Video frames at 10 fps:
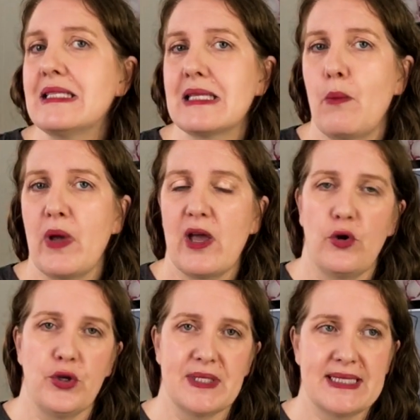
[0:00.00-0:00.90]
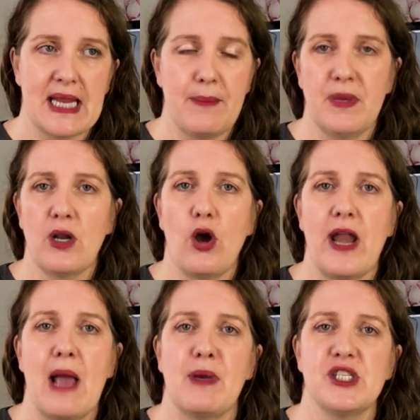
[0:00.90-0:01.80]
is somewhere on your statement on
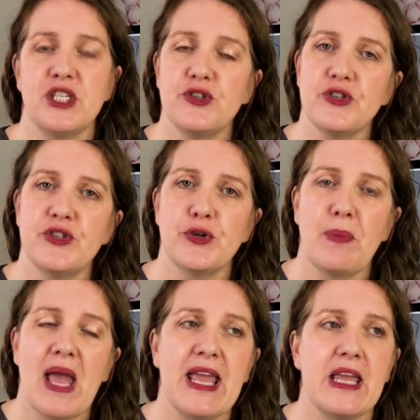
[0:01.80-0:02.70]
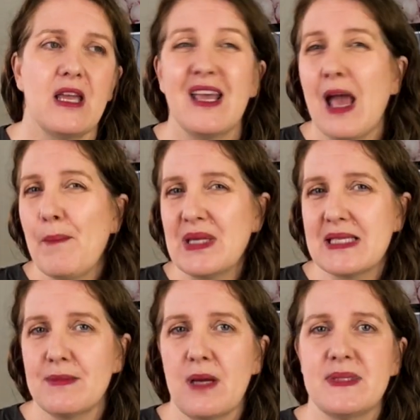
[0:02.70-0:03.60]
how much interest you're paying, but
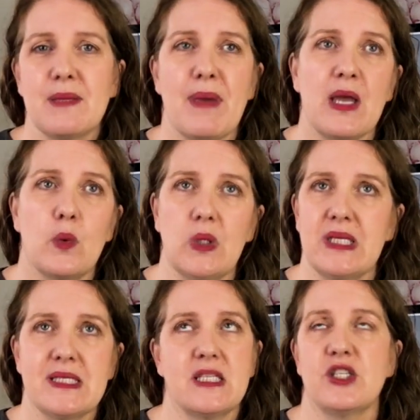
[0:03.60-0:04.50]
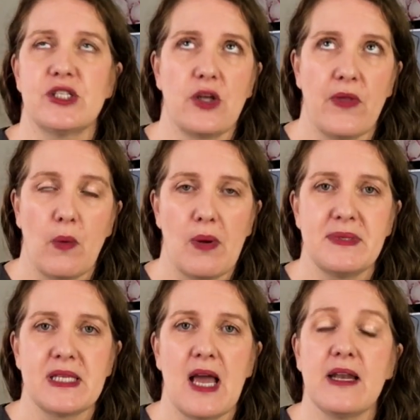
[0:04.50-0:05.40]
sometimes the bank will list it just on their
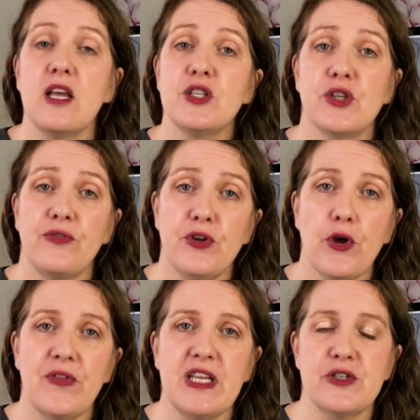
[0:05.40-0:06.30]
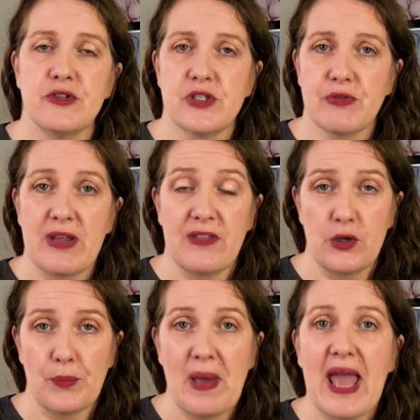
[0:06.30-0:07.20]
website. So, if you know the interest rate that
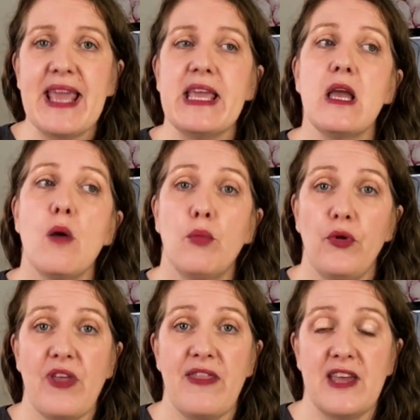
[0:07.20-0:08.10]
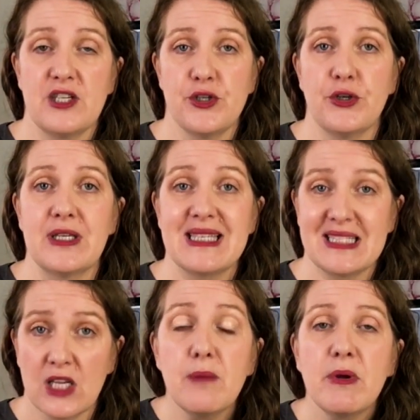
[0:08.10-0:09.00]
you're paying, put that there too, because
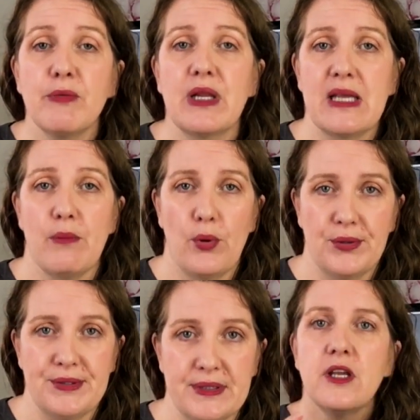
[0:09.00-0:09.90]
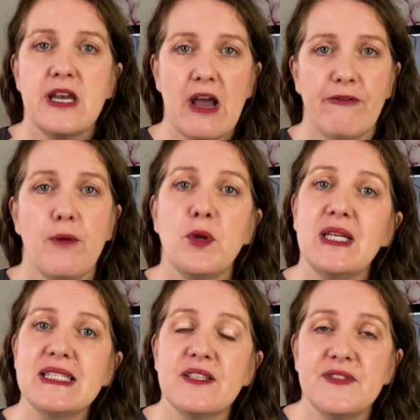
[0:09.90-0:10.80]
that's going to be really important. Now, from your
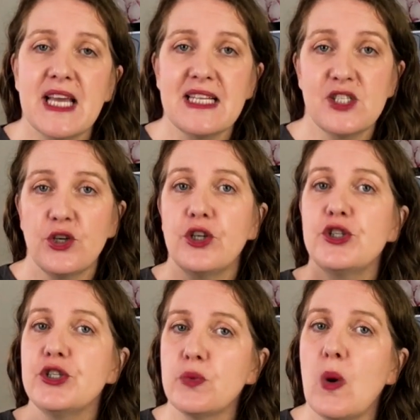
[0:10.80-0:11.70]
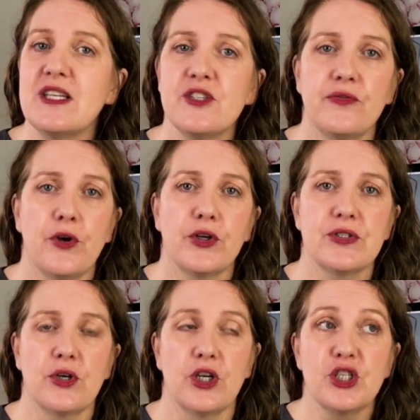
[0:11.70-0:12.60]
list of debts, you're going to choose one to
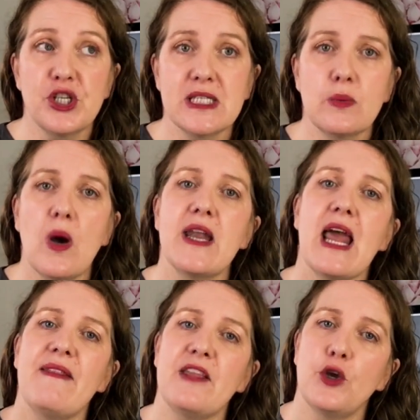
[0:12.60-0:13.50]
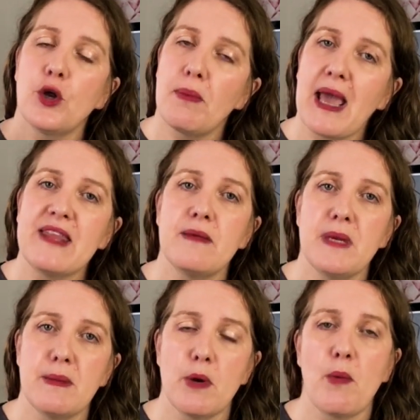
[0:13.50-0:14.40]
focus on, just one, and then you're going to pay the
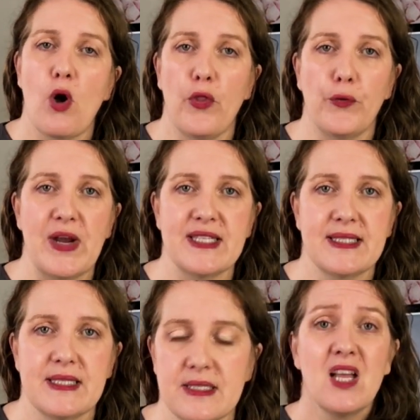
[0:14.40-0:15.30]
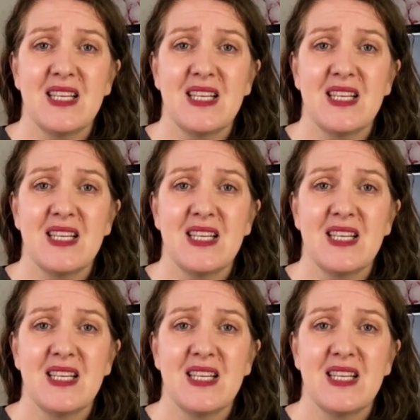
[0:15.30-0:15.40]
minimum on the rest.